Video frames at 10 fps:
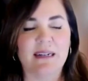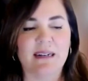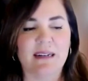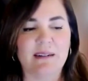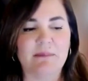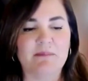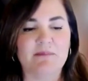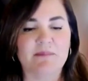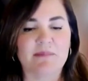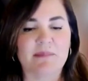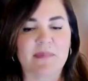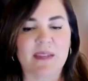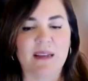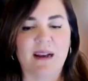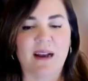Um,
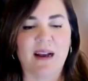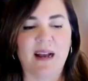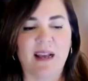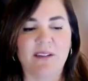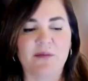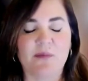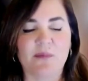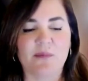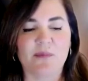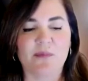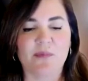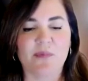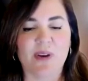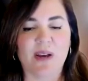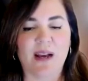I
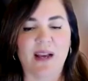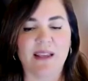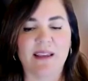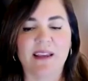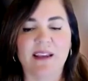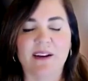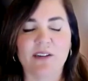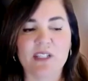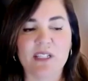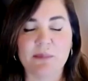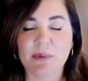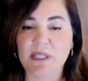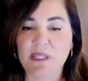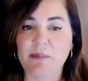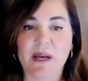I care
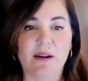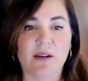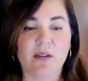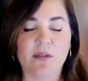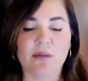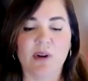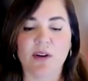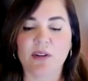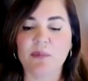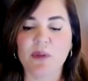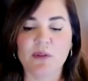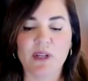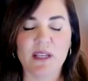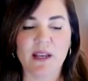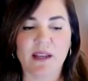deeply about our
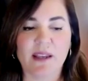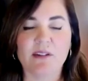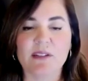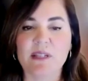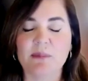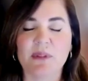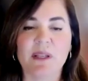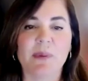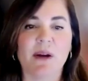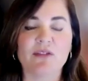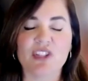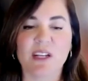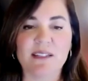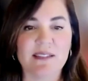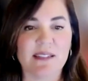community. I care deeply about
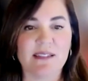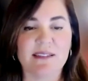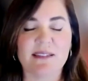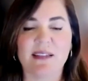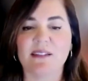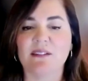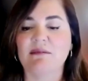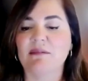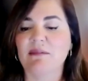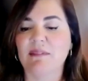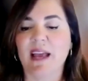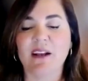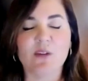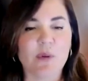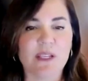justice and
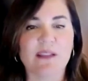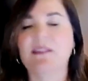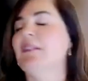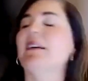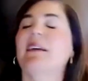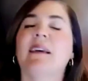equity